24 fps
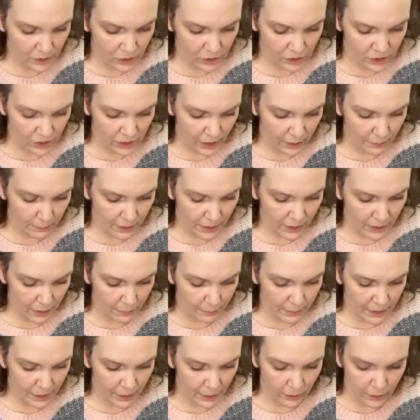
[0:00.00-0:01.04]
I just stuck my
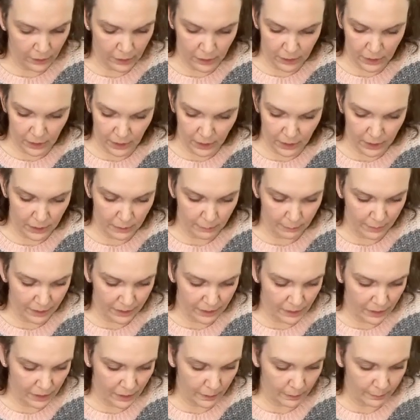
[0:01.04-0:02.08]
thumb in there. Good thing I didn't
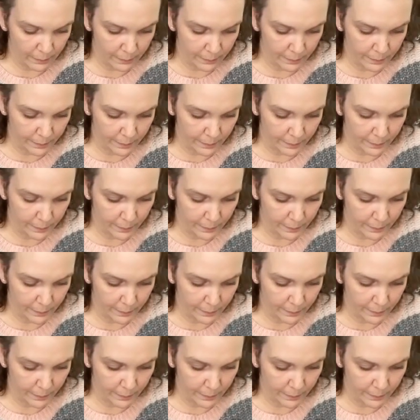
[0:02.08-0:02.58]
mess it up.